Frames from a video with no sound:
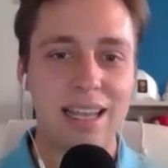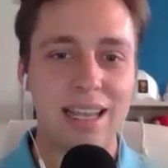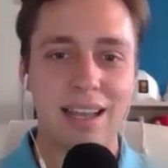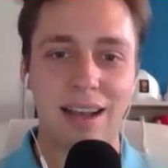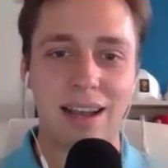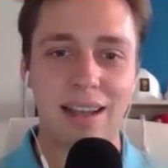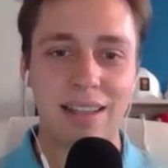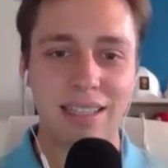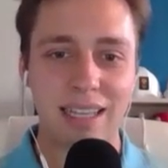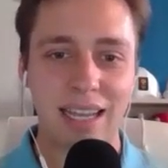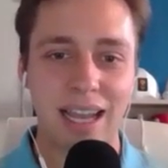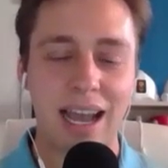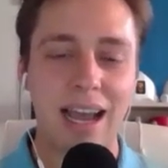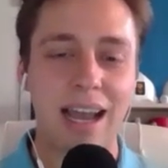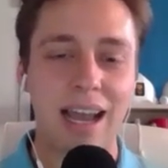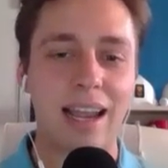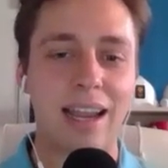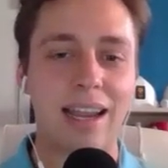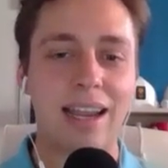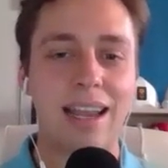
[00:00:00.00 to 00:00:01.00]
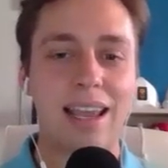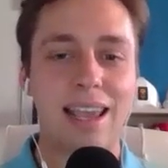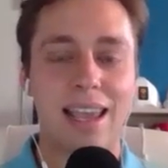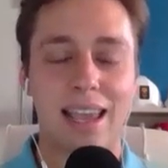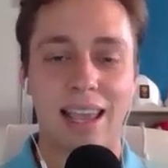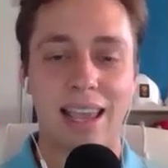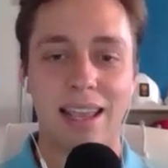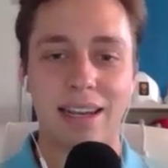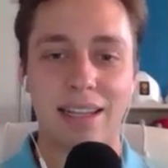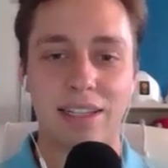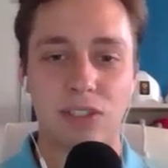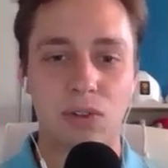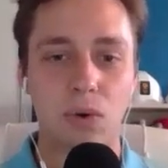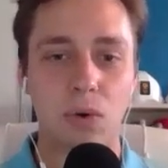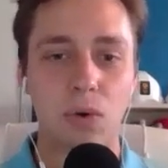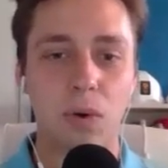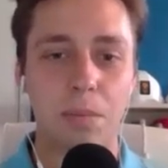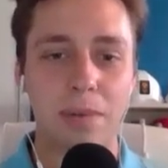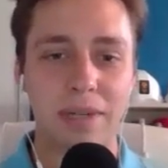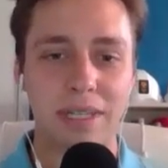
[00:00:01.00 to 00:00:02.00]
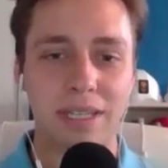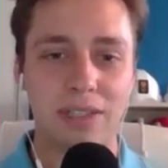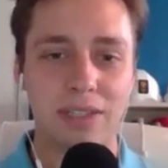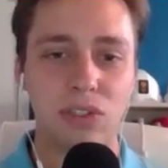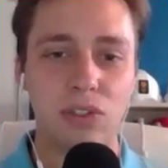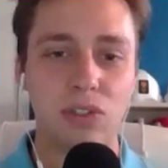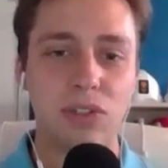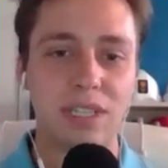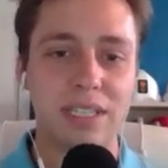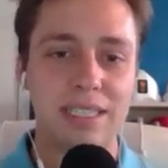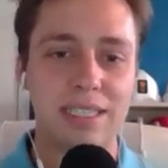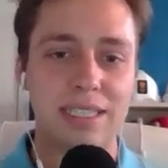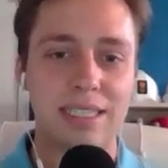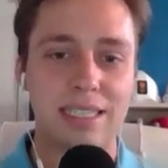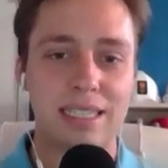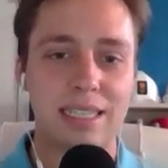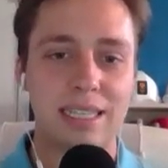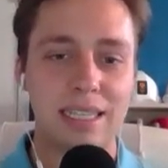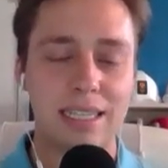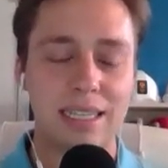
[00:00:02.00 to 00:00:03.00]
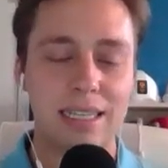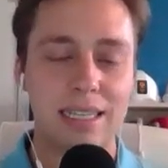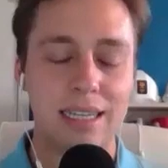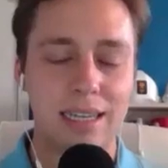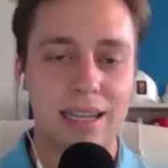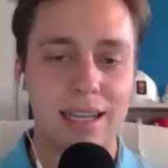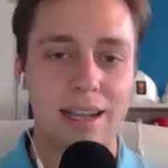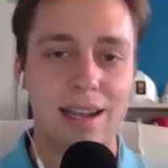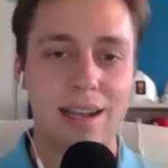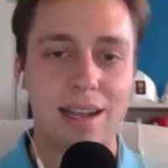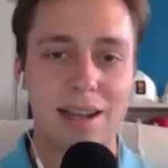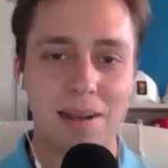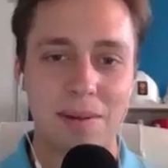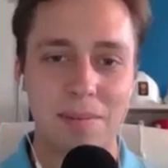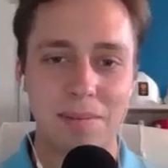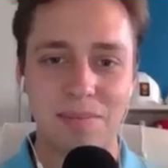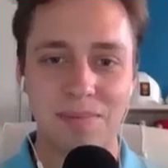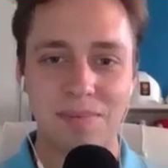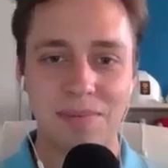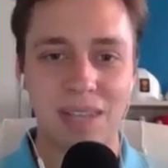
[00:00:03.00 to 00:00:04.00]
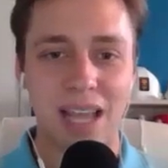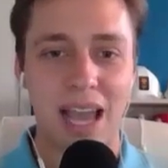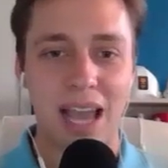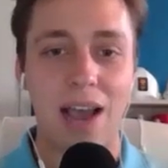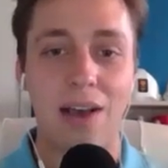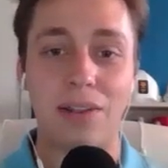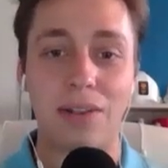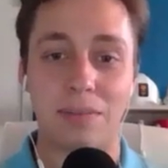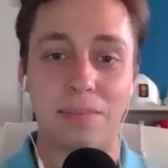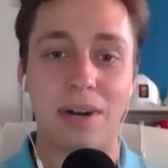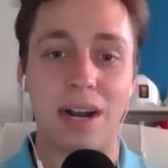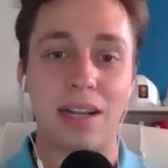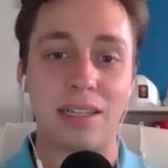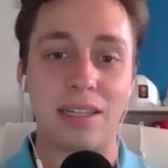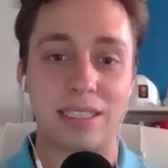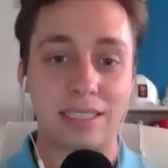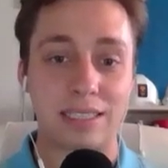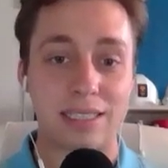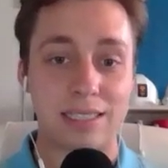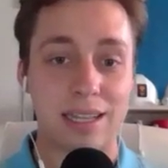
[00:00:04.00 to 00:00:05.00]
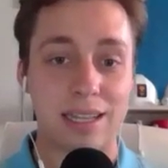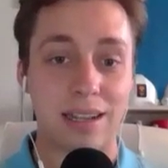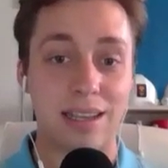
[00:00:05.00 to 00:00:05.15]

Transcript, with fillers: on the eye and it's cool because you can see um, how the project is,